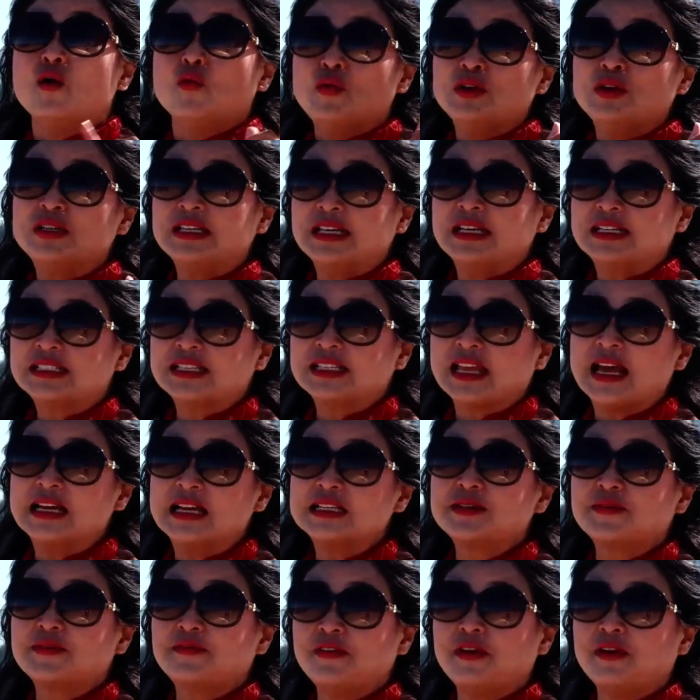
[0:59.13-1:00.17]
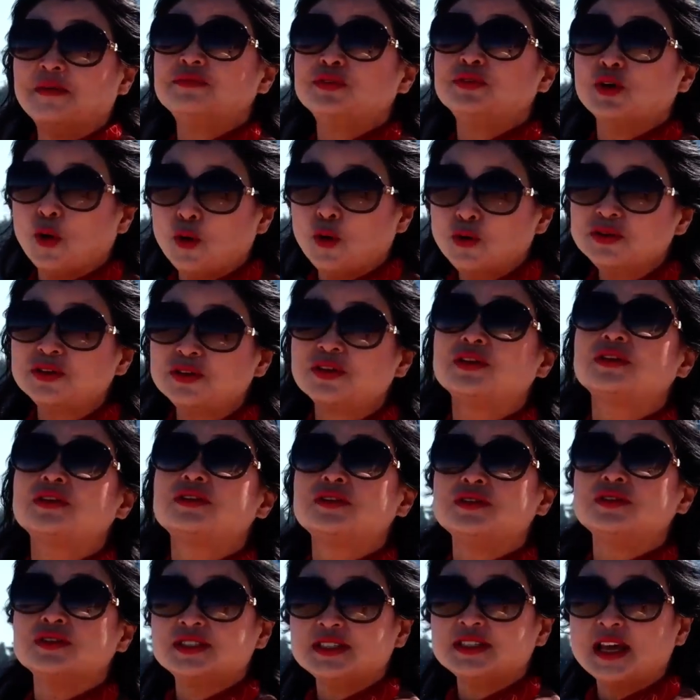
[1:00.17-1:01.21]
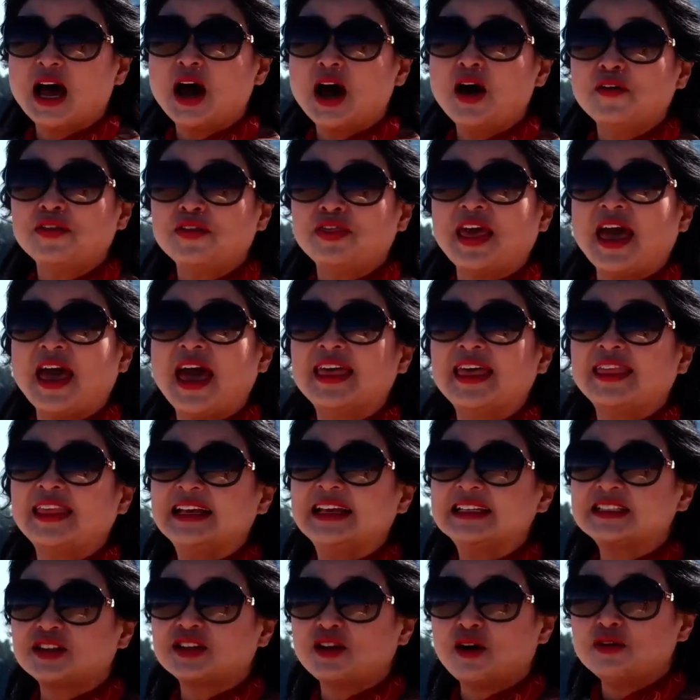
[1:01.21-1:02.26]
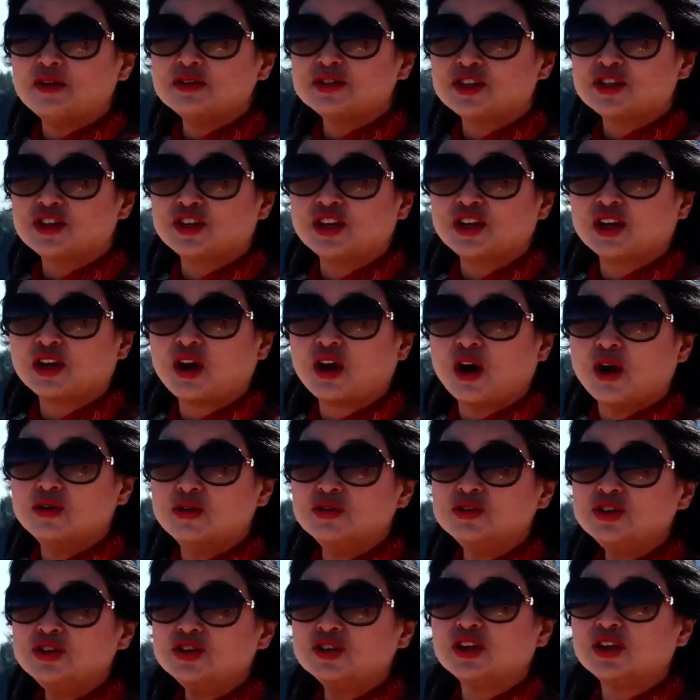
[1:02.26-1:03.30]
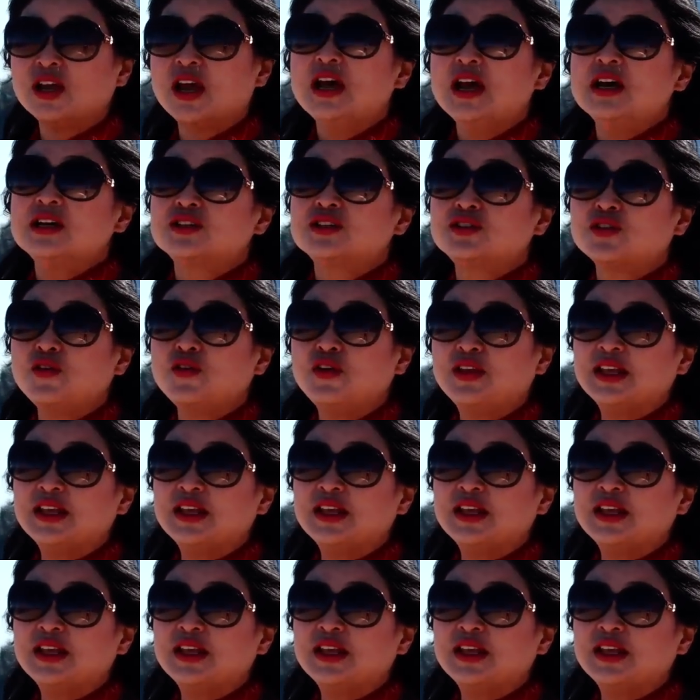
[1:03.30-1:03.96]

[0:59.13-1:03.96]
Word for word: which extends from north to south and is close to the coast, so